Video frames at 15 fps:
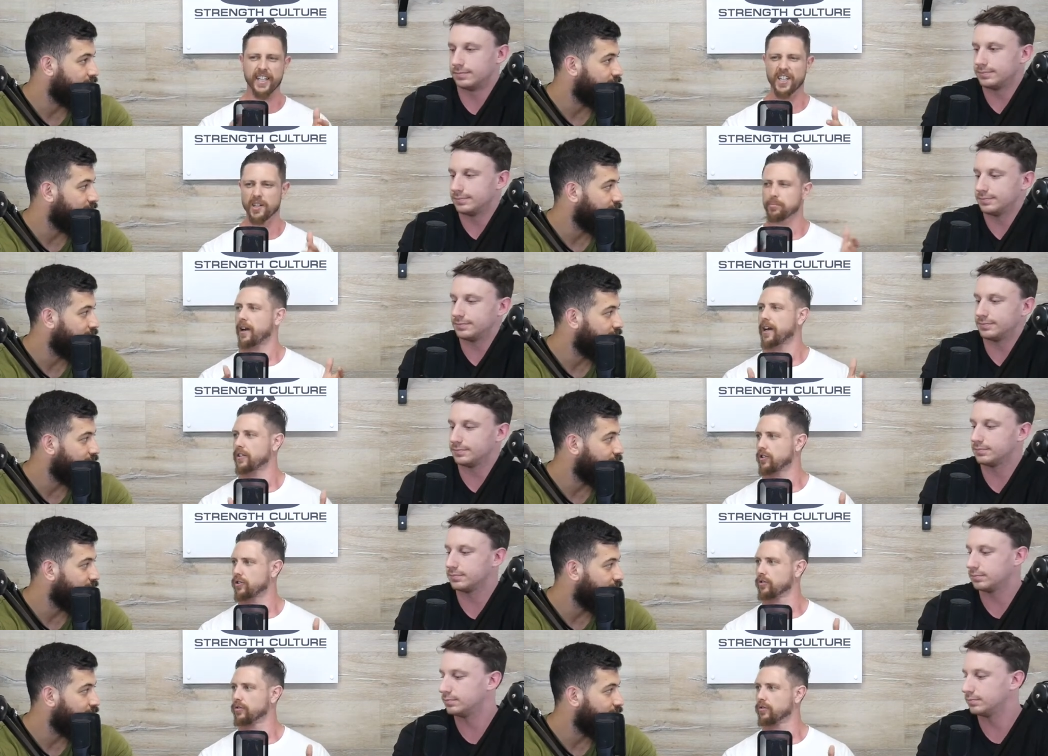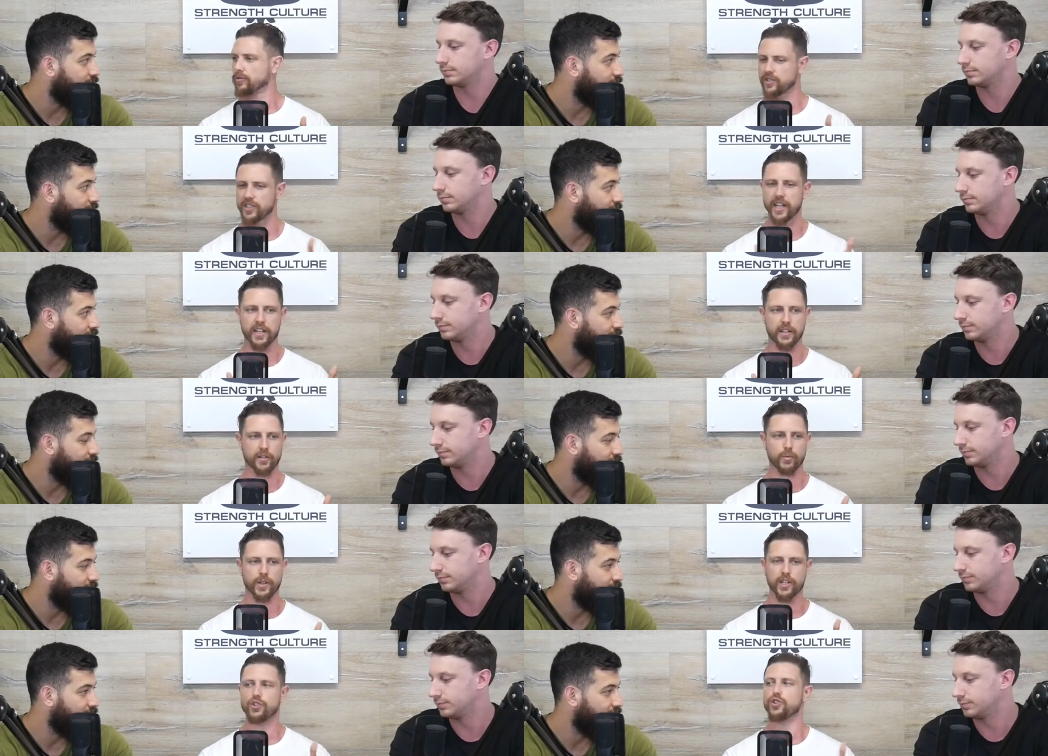Speaker 1: in, in a practical setting
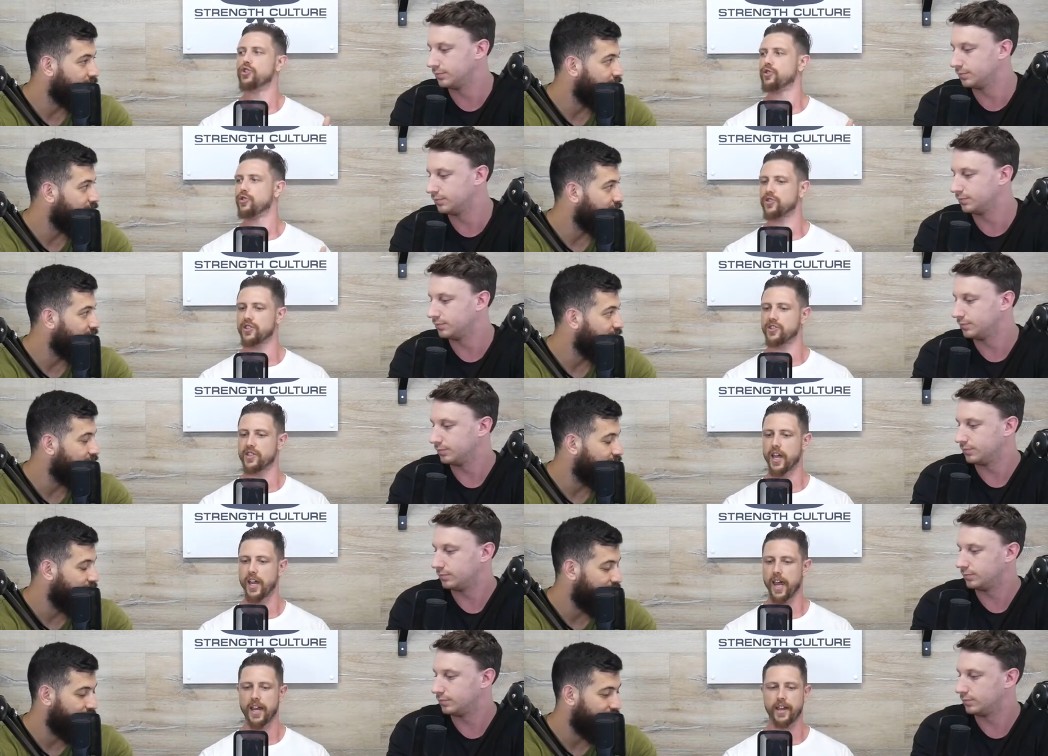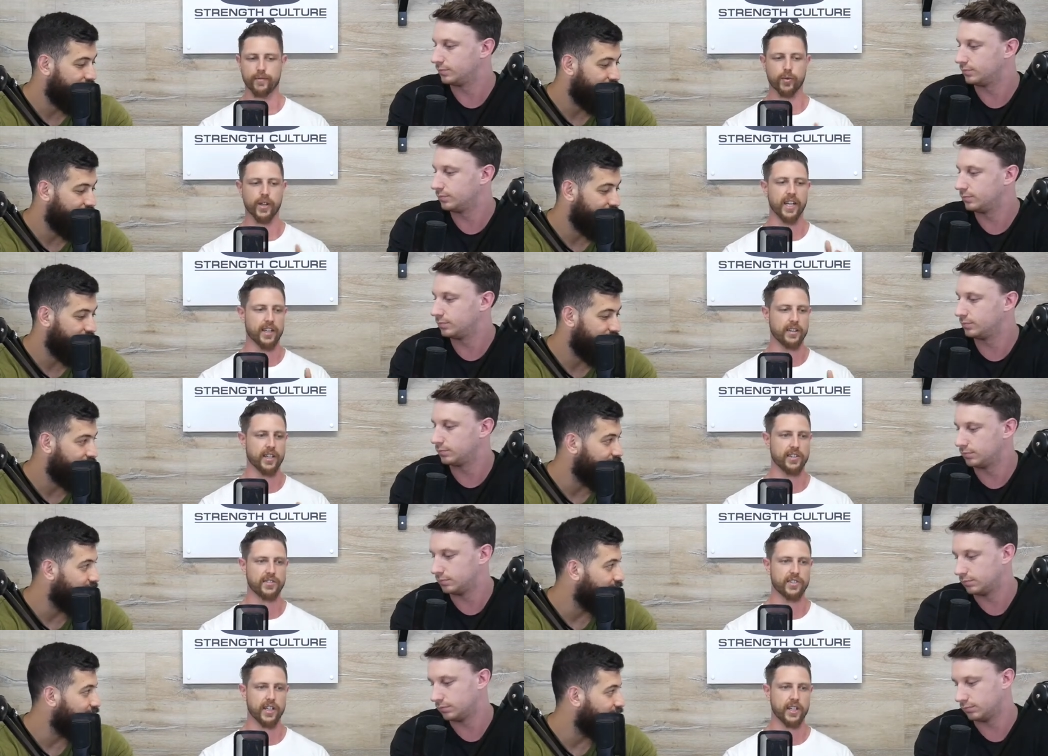that we can use to say, hey, if we're getting
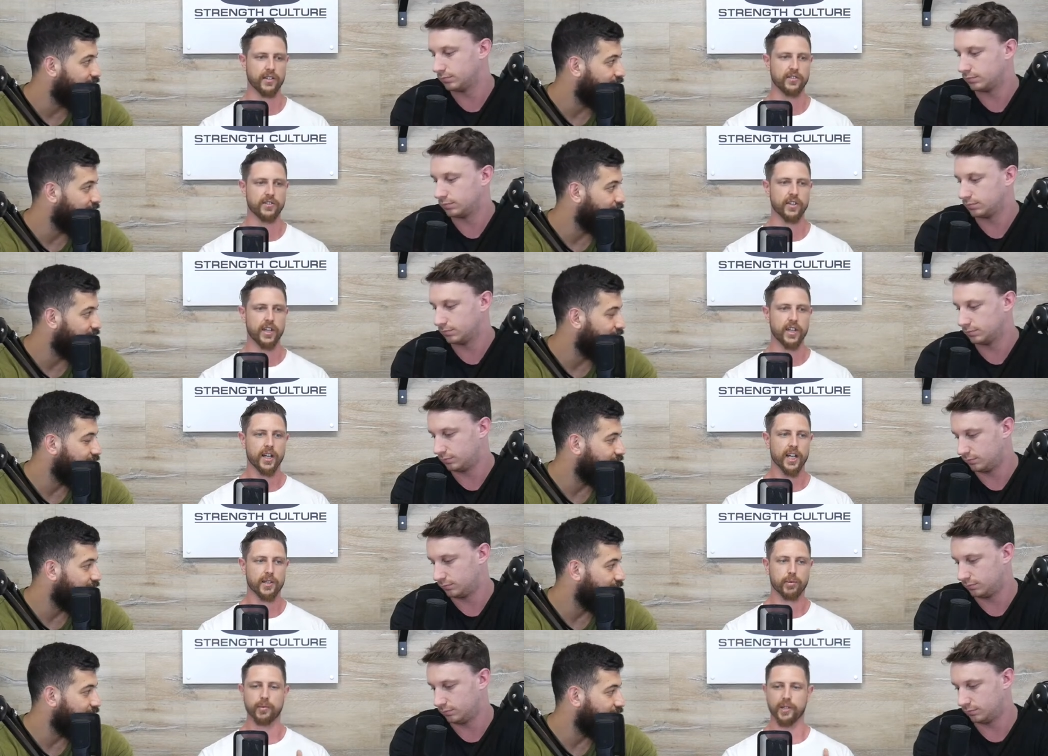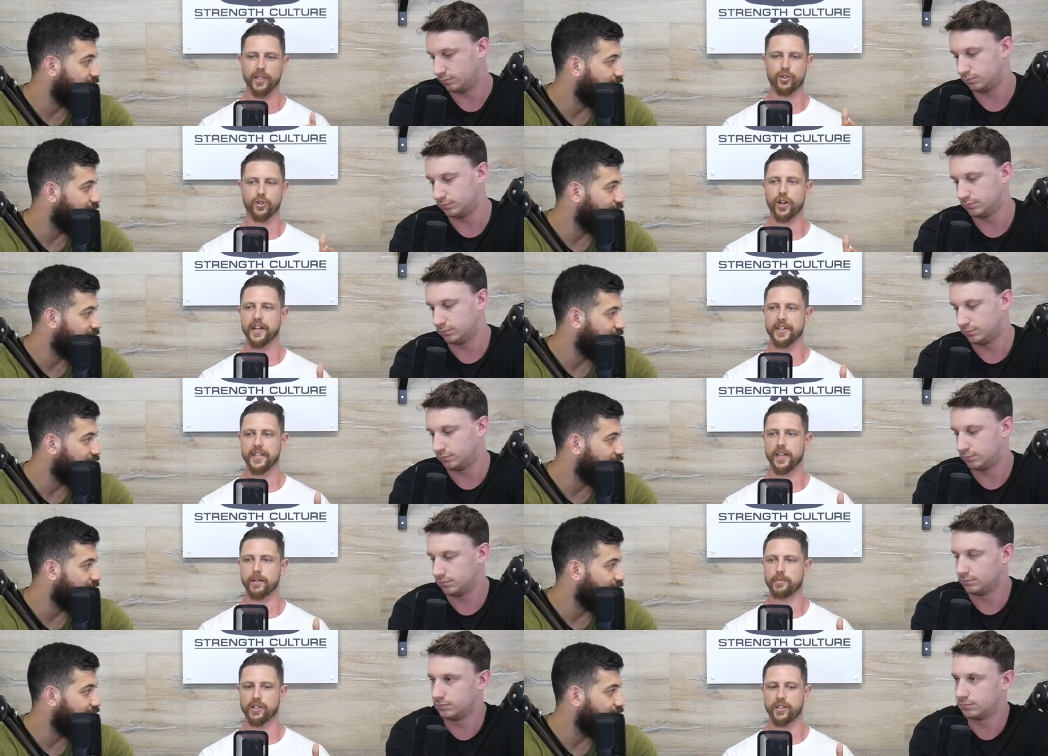these things, it's probably a good
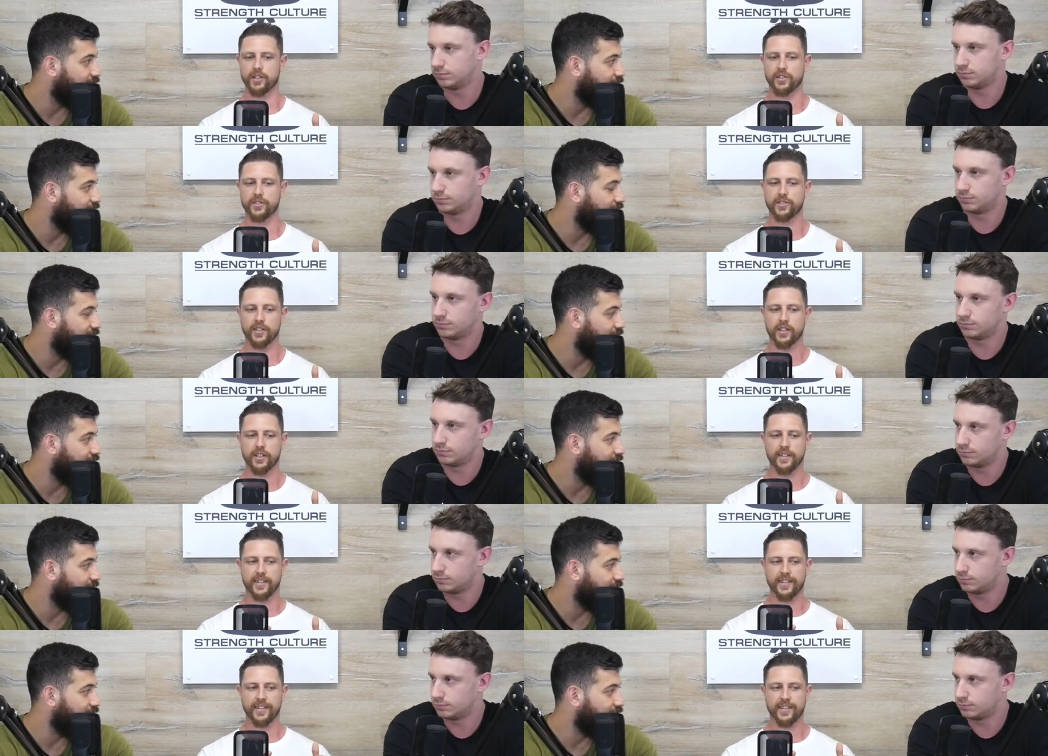idea because,